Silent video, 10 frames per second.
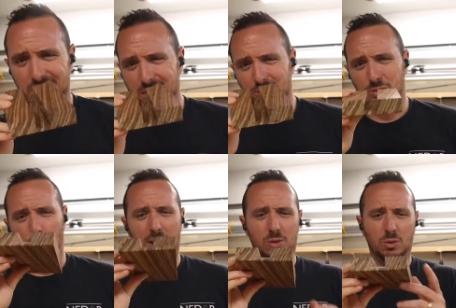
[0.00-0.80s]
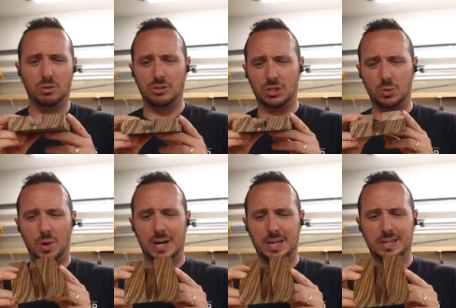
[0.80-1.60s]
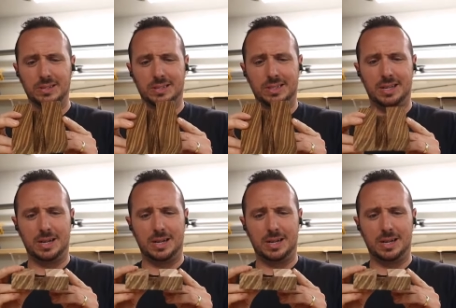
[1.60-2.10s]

this looks way cooler just the way it is.